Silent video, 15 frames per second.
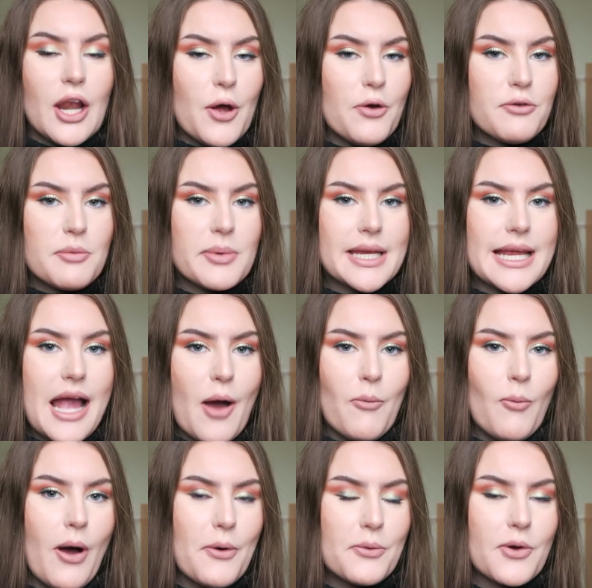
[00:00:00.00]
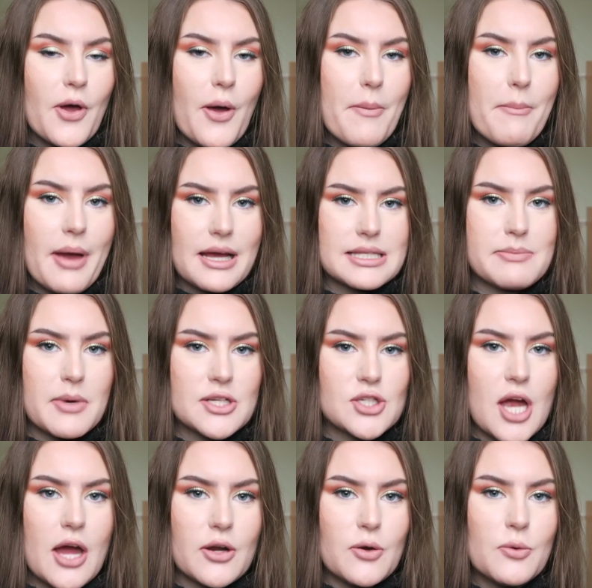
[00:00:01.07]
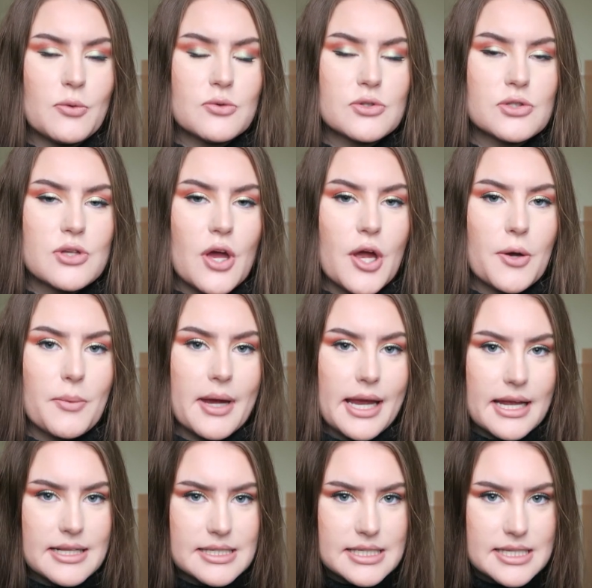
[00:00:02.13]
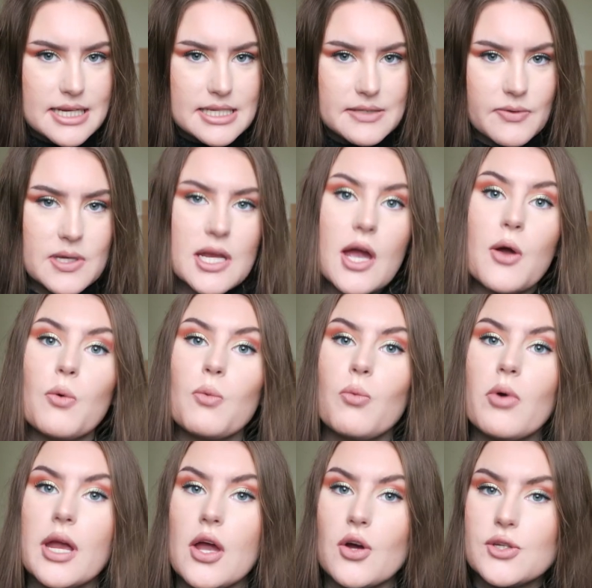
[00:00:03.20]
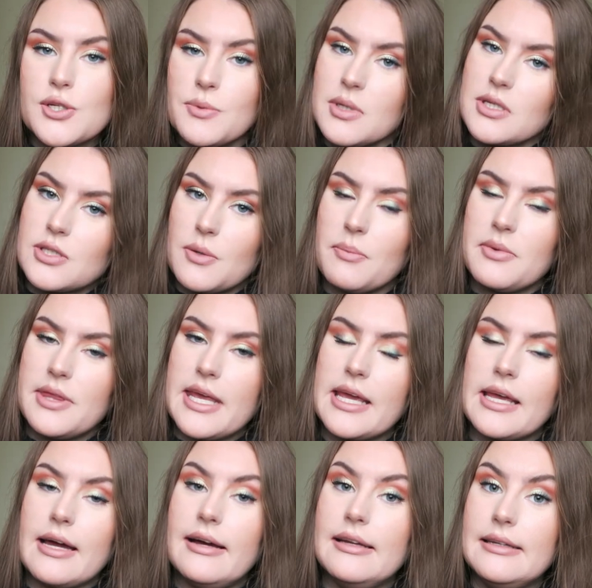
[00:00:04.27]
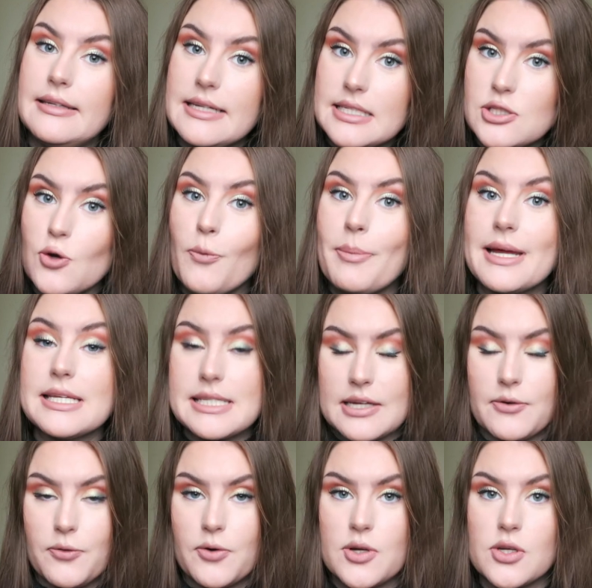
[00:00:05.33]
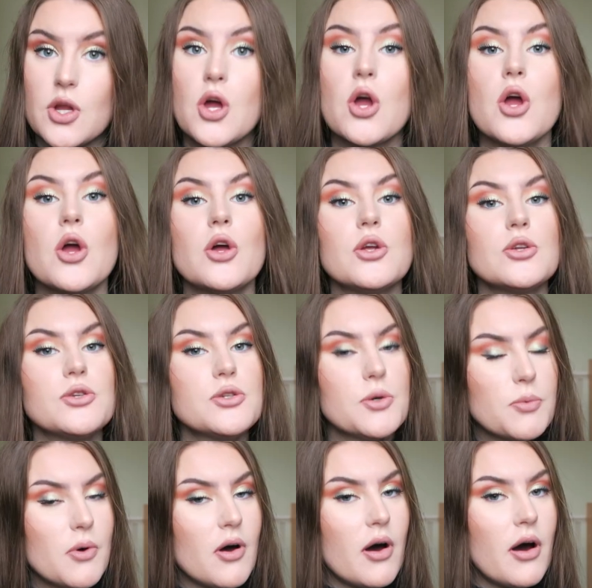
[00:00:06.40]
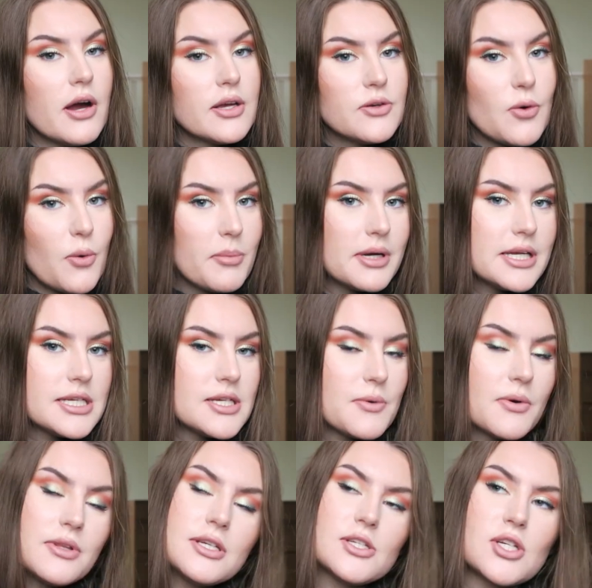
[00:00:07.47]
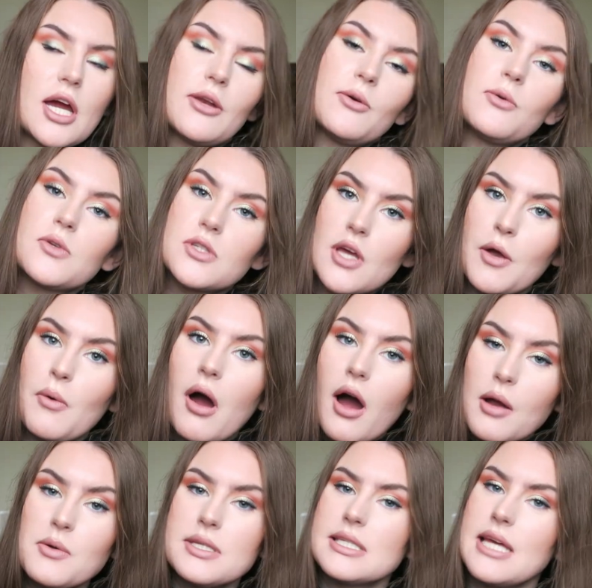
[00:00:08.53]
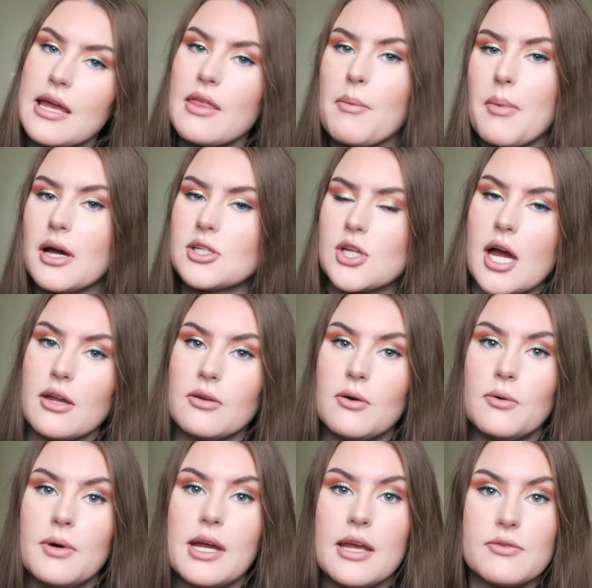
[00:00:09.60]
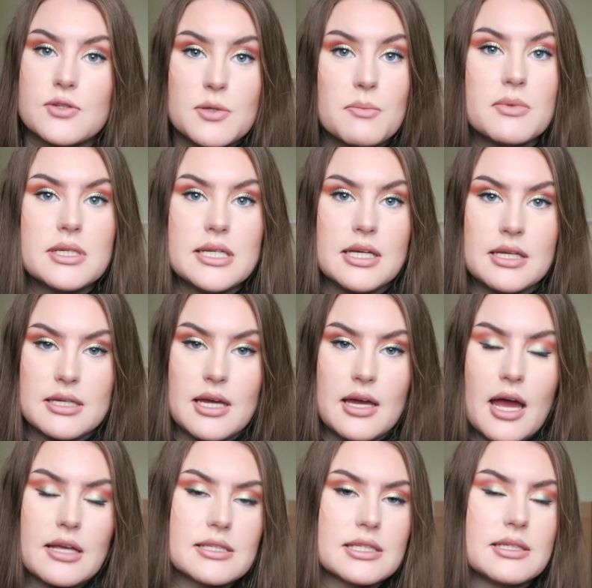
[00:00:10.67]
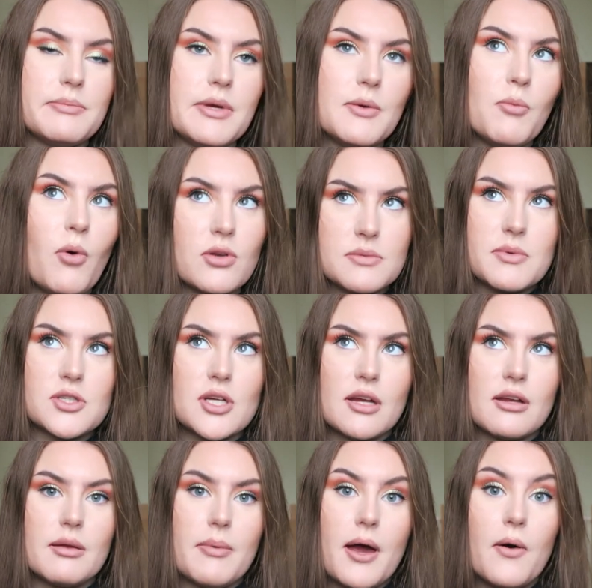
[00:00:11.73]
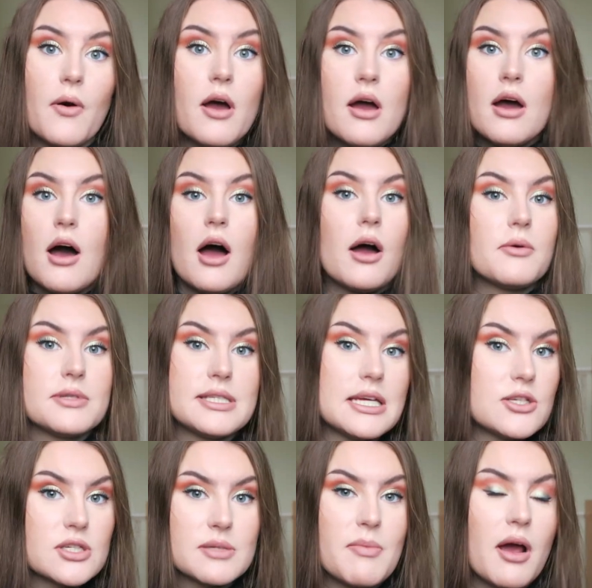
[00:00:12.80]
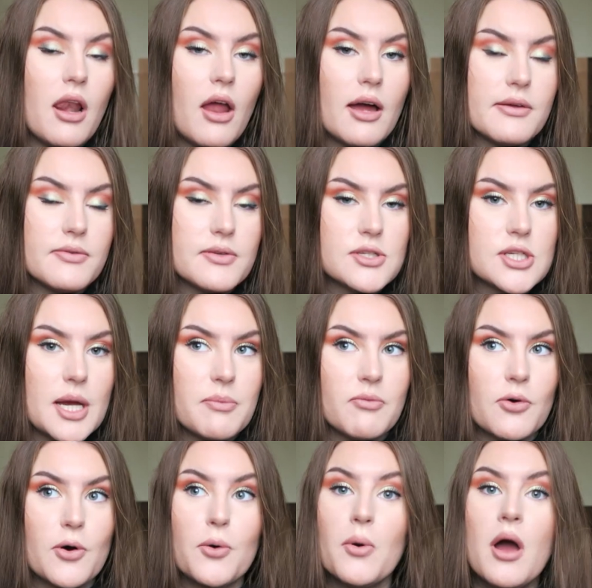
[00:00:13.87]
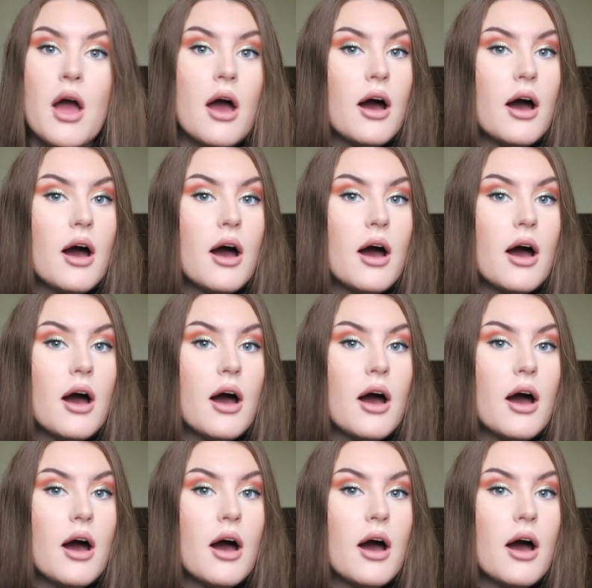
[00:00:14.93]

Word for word: Hello everybody and welcome back to my channel. So in today's video we are doing something a little bit different to what I normally do on this channel. So I would say that my channel, if somebody asked me what's my channel about, I would say just my life in general.